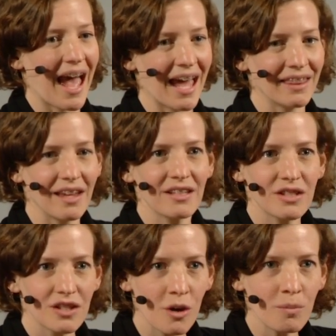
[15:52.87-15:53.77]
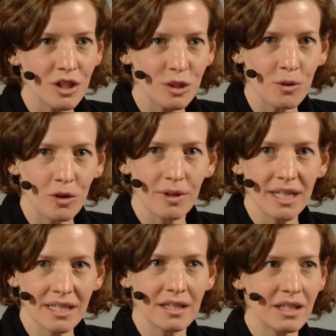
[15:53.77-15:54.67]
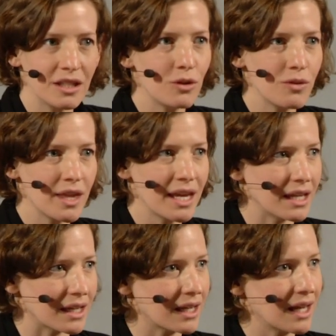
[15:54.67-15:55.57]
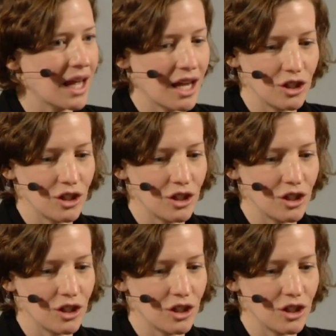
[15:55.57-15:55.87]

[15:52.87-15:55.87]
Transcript: and they're so much more recent than you think. Mm.